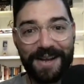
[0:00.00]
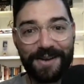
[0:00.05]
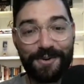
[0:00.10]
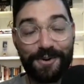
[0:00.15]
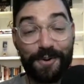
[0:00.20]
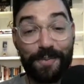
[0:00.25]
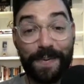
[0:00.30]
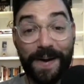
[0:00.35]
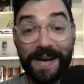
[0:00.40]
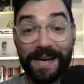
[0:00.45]

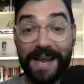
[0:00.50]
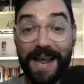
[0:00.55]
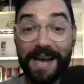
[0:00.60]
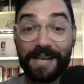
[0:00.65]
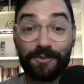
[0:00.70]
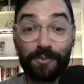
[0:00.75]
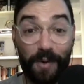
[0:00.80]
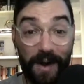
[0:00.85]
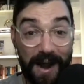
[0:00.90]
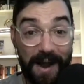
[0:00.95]
Google
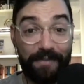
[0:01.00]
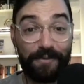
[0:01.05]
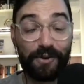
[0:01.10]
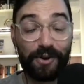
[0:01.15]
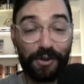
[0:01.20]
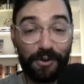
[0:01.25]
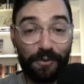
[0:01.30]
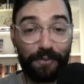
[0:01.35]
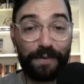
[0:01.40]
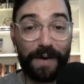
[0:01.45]
Podcasts, wherever
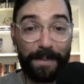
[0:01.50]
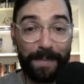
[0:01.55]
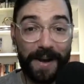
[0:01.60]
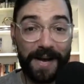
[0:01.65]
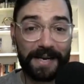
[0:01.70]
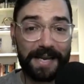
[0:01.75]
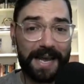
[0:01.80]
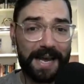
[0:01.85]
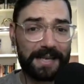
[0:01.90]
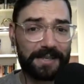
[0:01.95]
you find
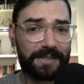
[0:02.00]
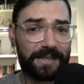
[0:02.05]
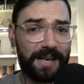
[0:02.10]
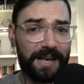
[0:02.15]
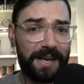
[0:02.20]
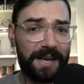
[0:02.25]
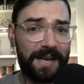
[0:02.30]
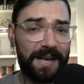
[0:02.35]
podcasts.